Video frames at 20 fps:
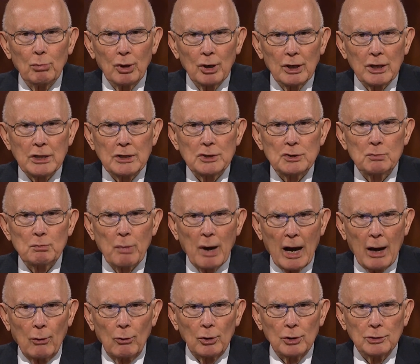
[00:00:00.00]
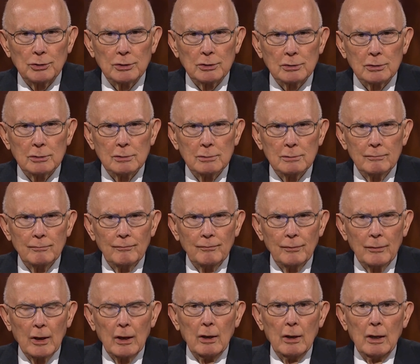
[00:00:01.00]
police powers.
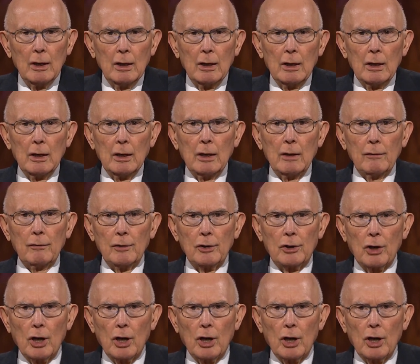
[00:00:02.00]
The